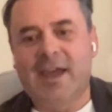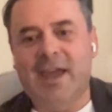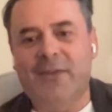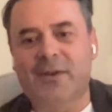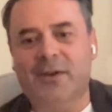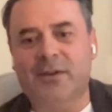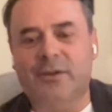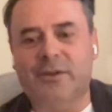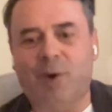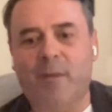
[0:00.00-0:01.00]
and they're the
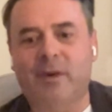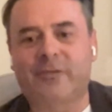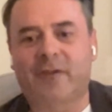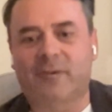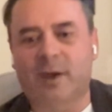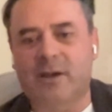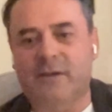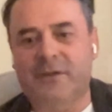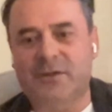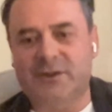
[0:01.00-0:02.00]
Department of Governmental
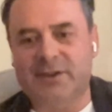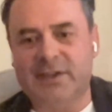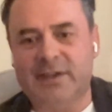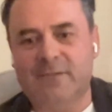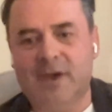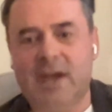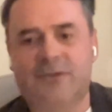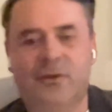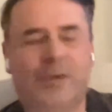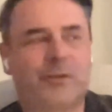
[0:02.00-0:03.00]
Efficiency.
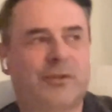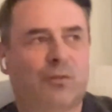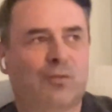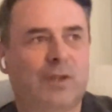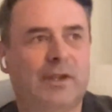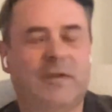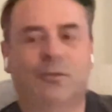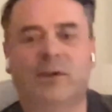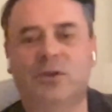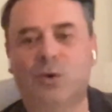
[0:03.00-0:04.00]
And so like there's really
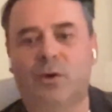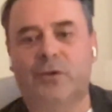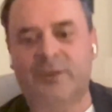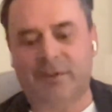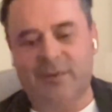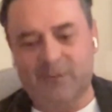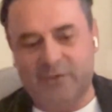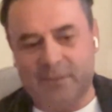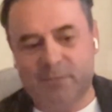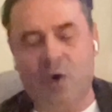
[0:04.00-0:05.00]
a renewal. There's a
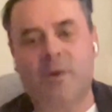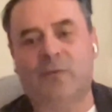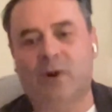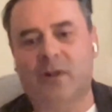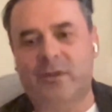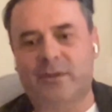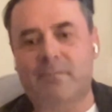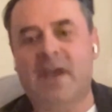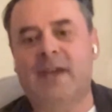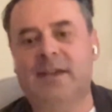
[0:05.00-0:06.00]
moment where there's a
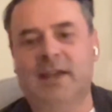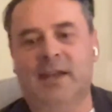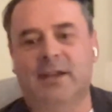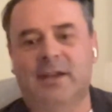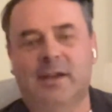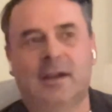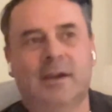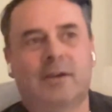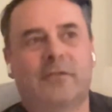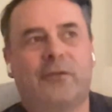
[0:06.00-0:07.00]
mandate
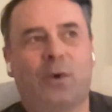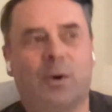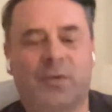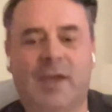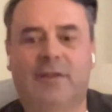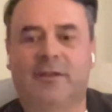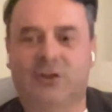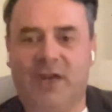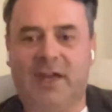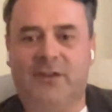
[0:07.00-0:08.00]
for things to
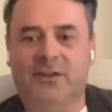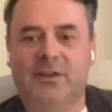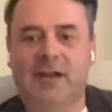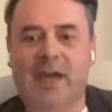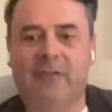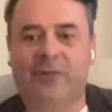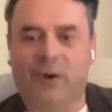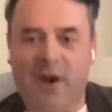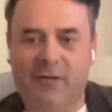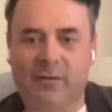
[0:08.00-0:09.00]
change. and
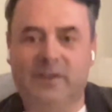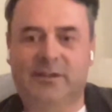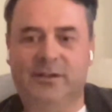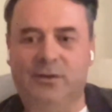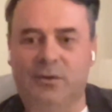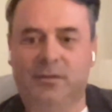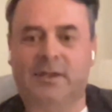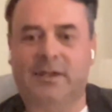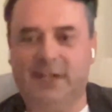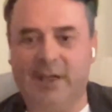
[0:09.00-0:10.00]
for government to
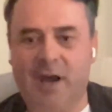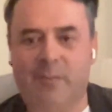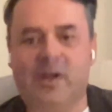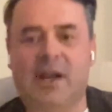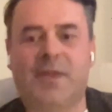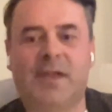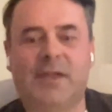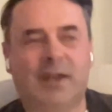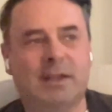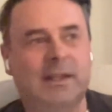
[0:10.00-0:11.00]
clean up. And I think
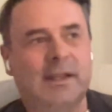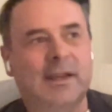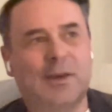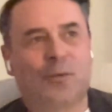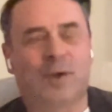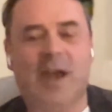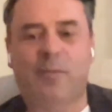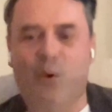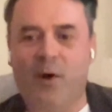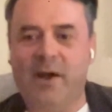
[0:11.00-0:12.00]
that we're at a
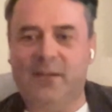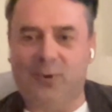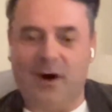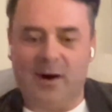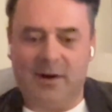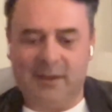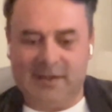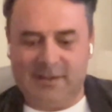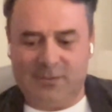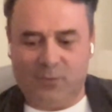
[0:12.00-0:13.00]
point where
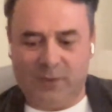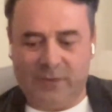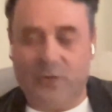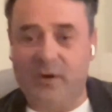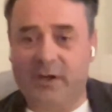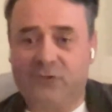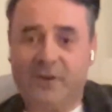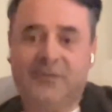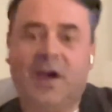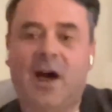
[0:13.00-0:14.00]
we're either going to
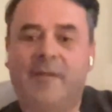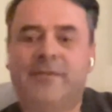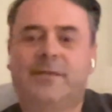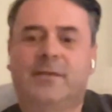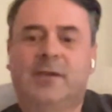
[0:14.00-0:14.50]
drift off